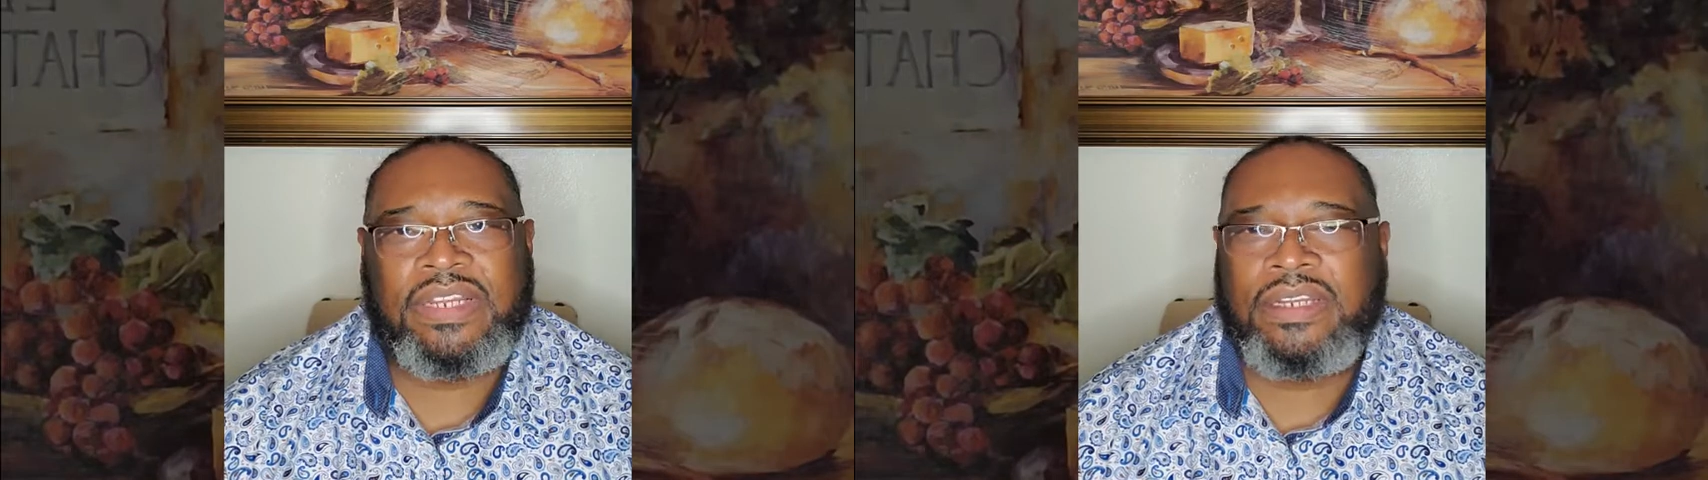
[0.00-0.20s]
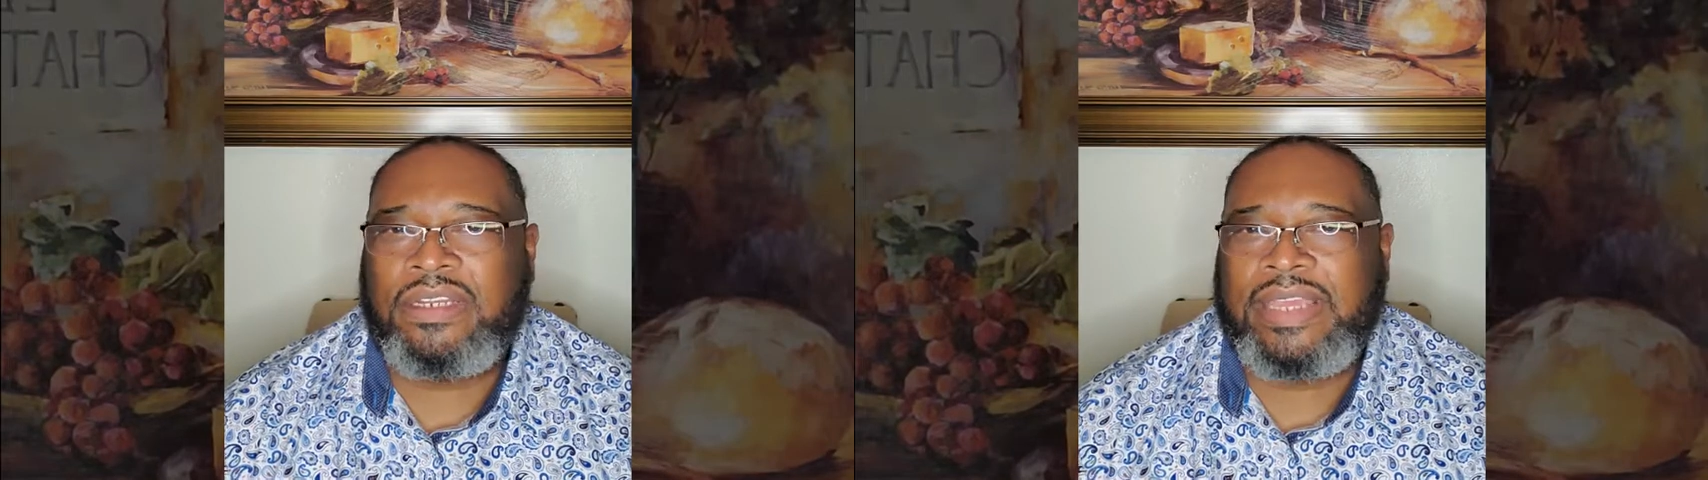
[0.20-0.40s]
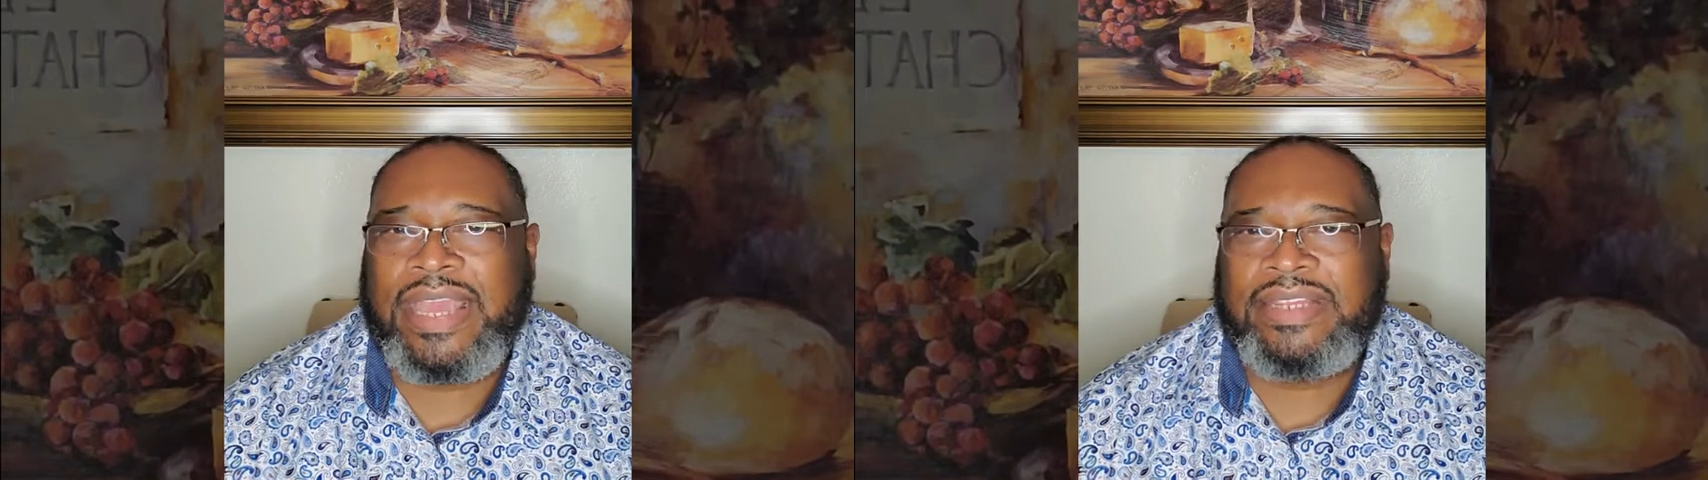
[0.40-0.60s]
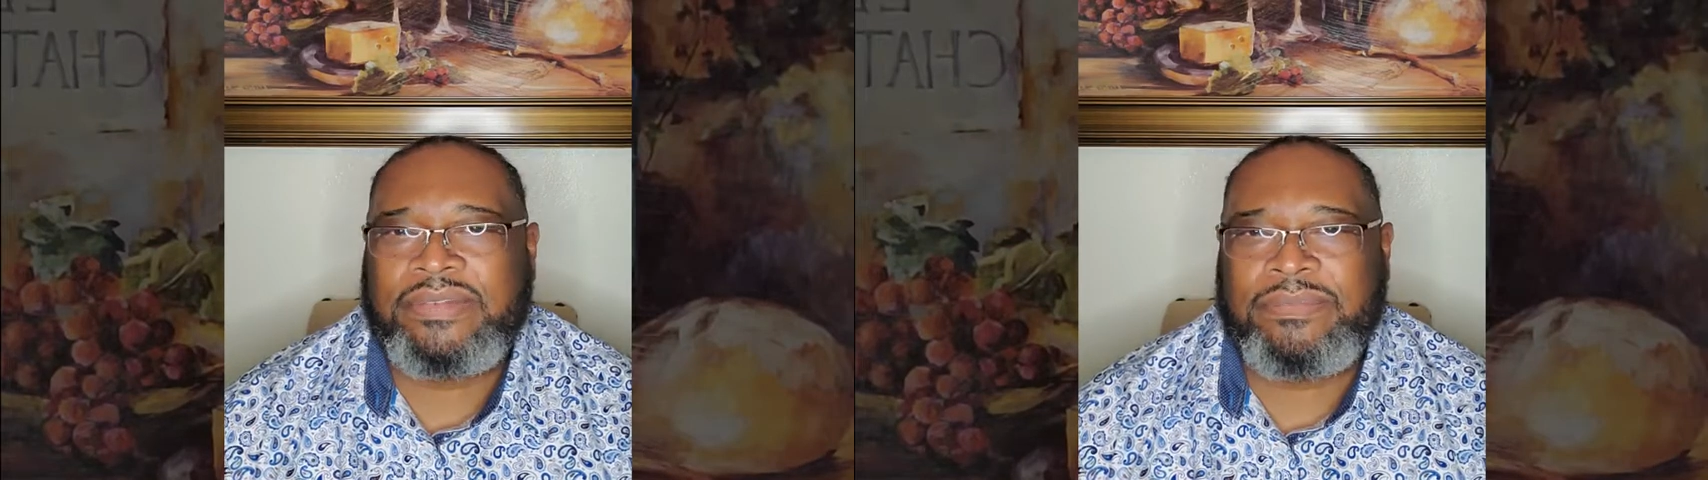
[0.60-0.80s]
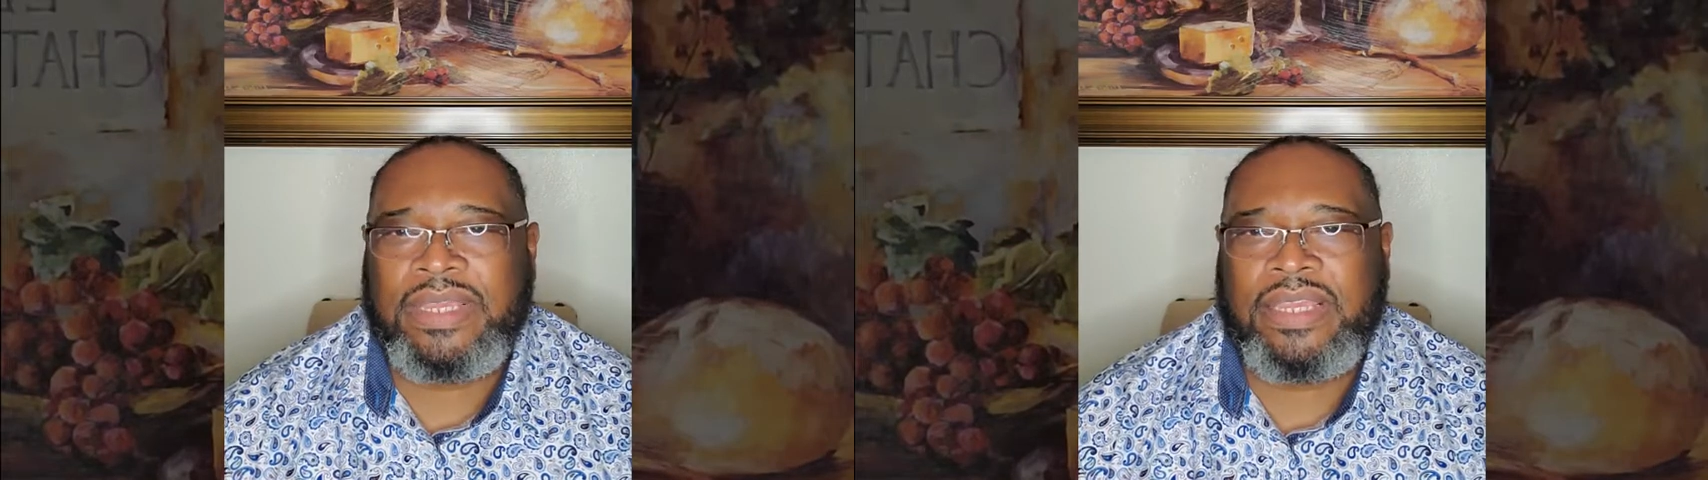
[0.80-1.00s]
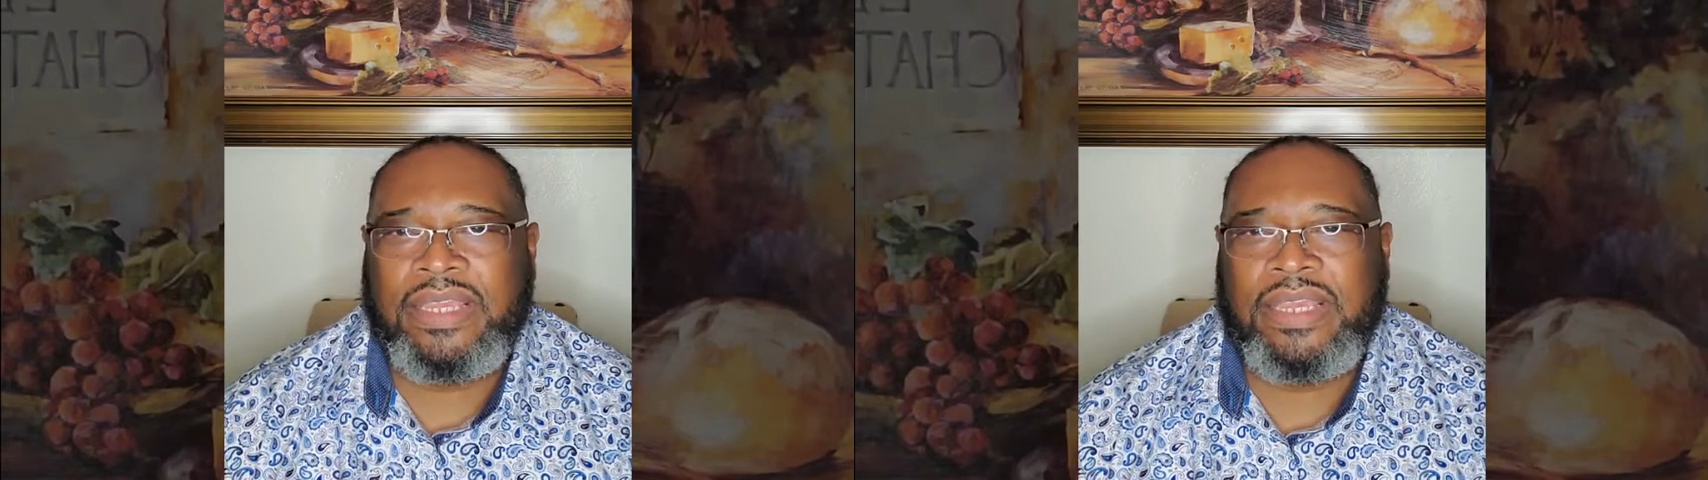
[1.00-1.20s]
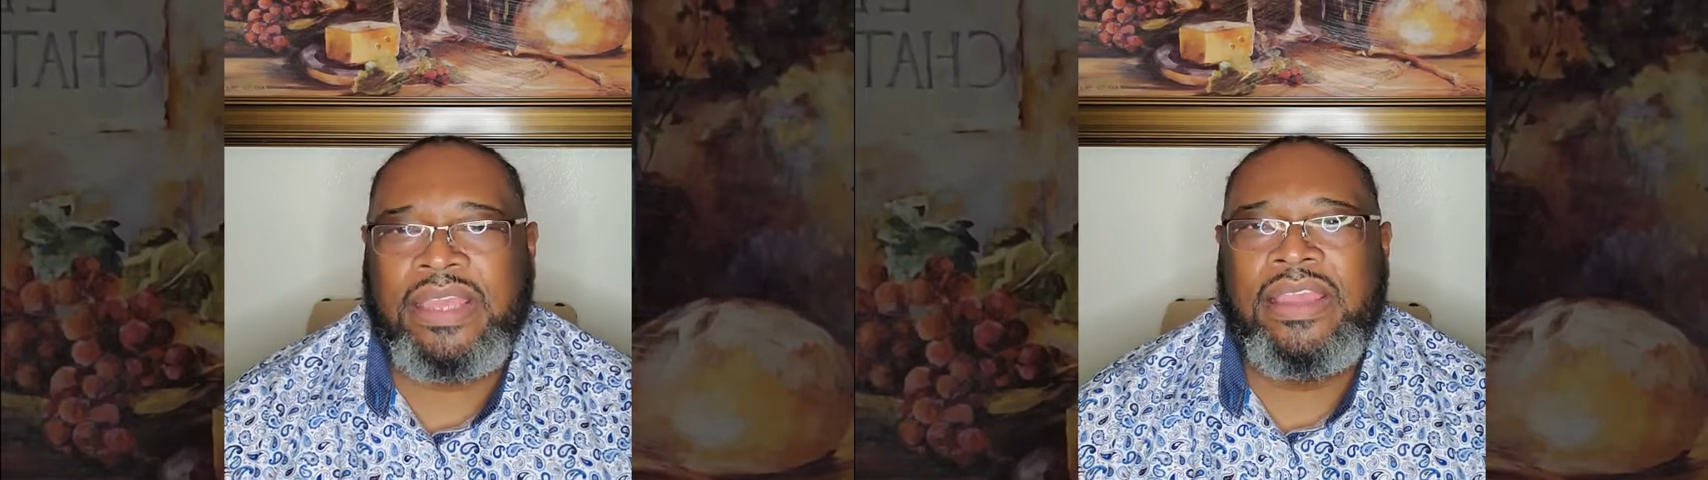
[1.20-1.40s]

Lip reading: Look At Me